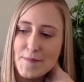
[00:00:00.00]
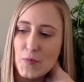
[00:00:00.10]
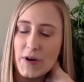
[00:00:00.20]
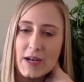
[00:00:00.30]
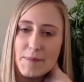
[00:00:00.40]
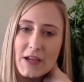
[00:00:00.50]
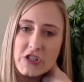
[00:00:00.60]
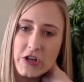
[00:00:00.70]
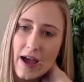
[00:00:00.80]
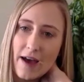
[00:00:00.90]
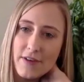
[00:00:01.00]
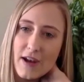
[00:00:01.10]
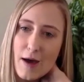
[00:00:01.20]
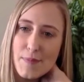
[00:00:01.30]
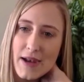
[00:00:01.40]
We're going to make sure to have it
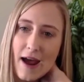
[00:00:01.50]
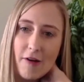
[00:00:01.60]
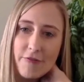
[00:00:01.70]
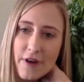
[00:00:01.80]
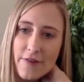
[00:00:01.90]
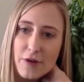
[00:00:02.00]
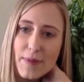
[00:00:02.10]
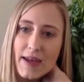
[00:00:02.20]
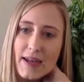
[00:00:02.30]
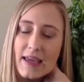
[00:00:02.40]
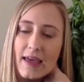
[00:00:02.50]
up and out for everybody.